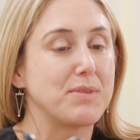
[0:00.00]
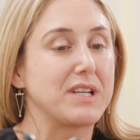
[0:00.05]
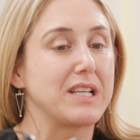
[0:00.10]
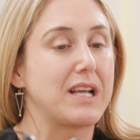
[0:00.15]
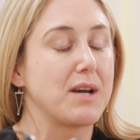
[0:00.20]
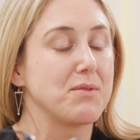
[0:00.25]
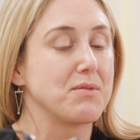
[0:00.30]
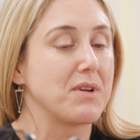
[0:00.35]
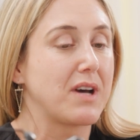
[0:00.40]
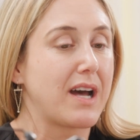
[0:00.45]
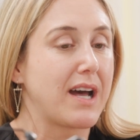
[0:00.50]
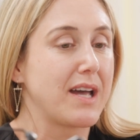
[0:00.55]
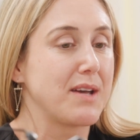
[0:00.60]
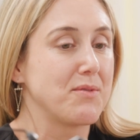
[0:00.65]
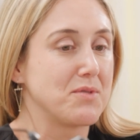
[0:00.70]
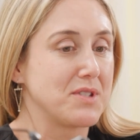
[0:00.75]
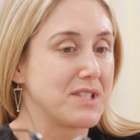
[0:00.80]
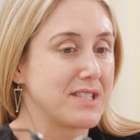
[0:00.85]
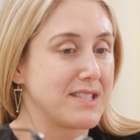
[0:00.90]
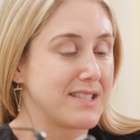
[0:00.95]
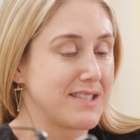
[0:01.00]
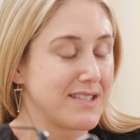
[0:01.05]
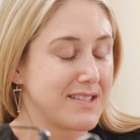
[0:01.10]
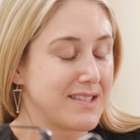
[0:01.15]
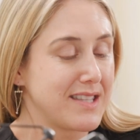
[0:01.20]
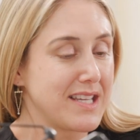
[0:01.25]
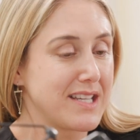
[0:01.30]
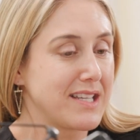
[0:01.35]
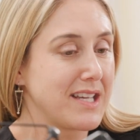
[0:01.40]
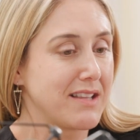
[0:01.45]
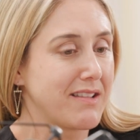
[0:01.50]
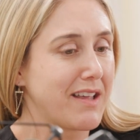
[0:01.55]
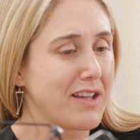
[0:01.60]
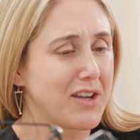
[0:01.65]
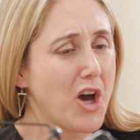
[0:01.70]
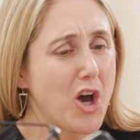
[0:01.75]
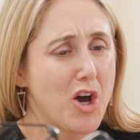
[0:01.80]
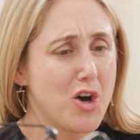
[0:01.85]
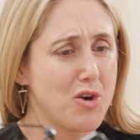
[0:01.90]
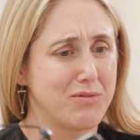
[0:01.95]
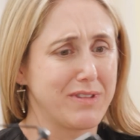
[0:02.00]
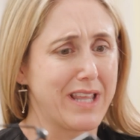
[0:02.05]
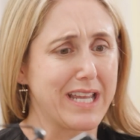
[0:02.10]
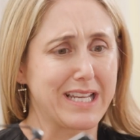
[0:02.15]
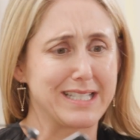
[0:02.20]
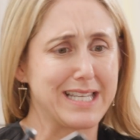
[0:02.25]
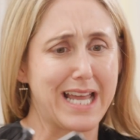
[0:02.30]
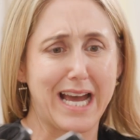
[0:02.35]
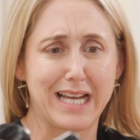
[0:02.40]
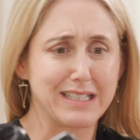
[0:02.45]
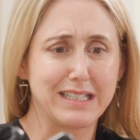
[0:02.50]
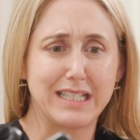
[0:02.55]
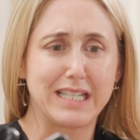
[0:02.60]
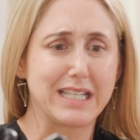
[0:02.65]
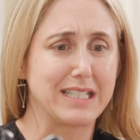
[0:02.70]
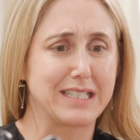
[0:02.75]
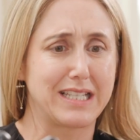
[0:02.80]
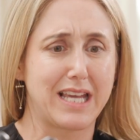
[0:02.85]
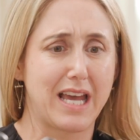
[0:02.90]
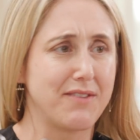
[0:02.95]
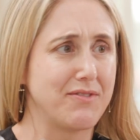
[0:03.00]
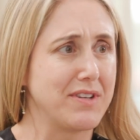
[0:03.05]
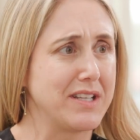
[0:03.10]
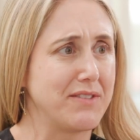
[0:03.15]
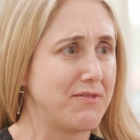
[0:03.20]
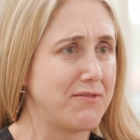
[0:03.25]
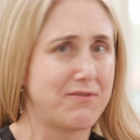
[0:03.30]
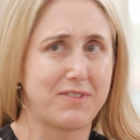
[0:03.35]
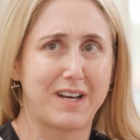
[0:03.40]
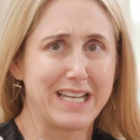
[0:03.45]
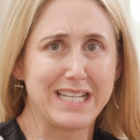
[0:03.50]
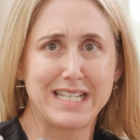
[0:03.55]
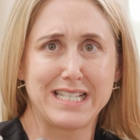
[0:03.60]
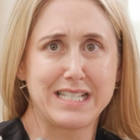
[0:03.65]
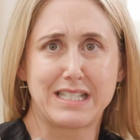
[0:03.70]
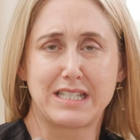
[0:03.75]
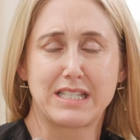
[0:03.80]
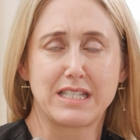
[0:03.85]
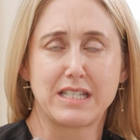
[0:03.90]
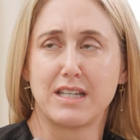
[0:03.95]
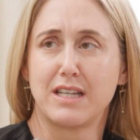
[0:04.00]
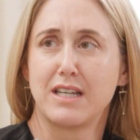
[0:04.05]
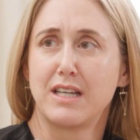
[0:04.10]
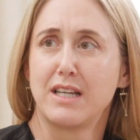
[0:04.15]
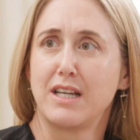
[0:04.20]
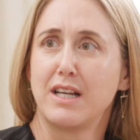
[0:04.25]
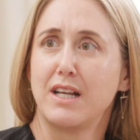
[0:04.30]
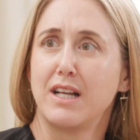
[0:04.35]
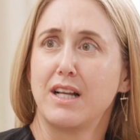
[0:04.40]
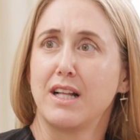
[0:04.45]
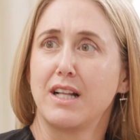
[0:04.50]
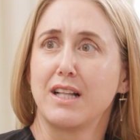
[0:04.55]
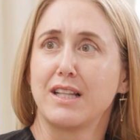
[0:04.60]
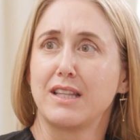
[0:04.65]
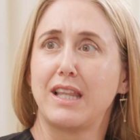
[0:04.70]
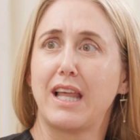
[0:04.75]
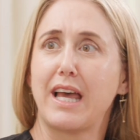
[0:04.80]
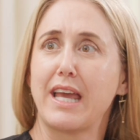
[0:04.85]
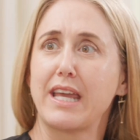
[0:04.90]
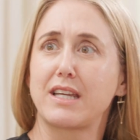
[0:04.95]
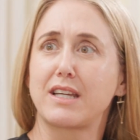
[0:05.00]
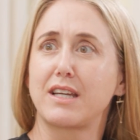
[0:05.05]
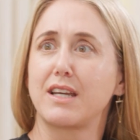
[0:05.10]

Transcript: but I was thinking like, oh, like Natalie and Kevin fight? Like,